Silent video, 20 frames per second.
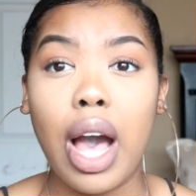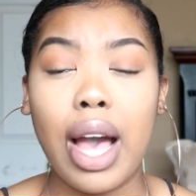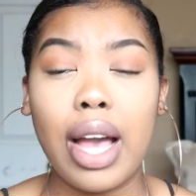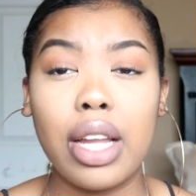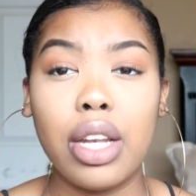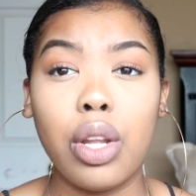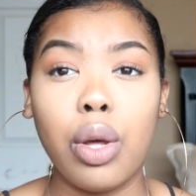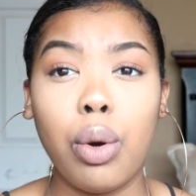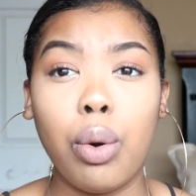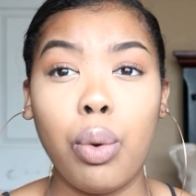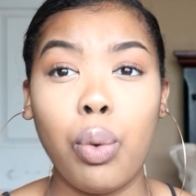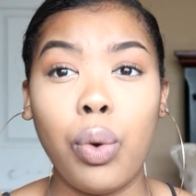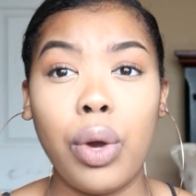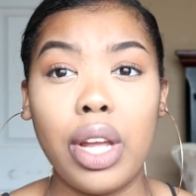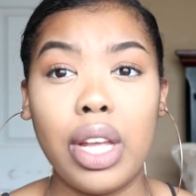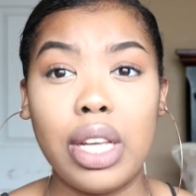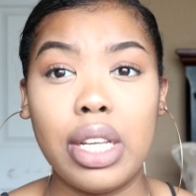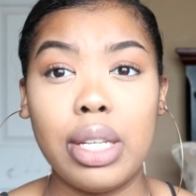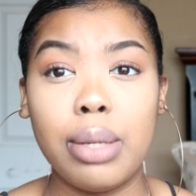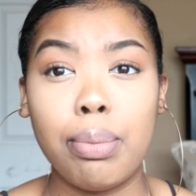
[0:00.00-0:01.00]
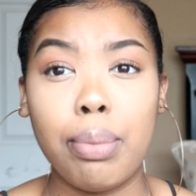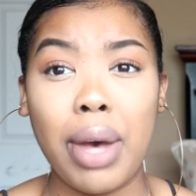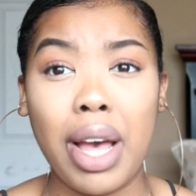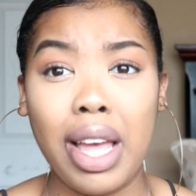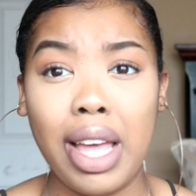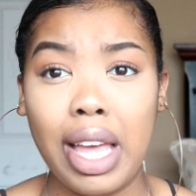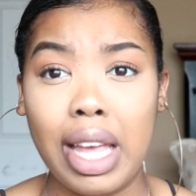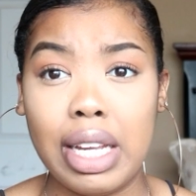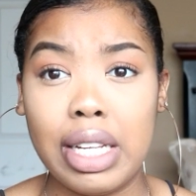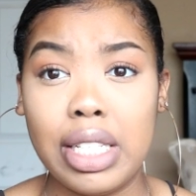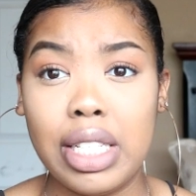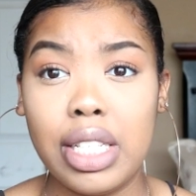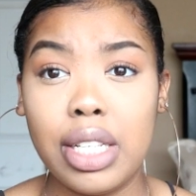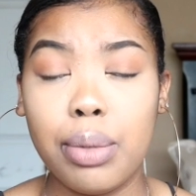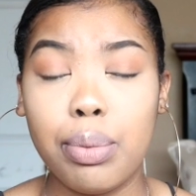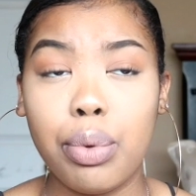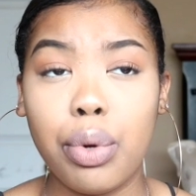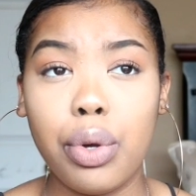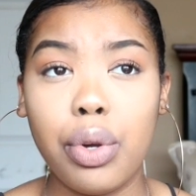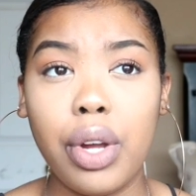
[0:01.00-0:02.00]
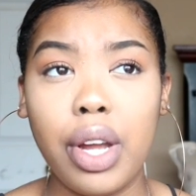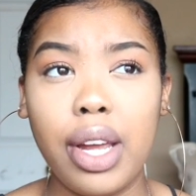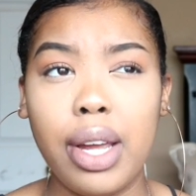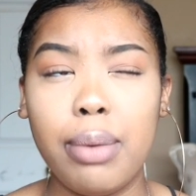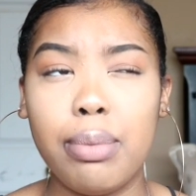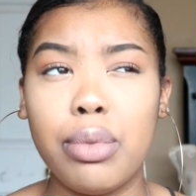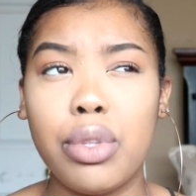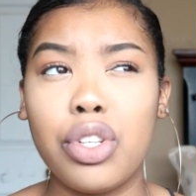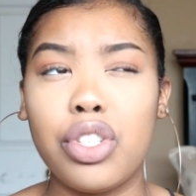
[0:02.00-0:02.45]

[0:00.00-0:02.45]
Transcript: I know in my ADN program,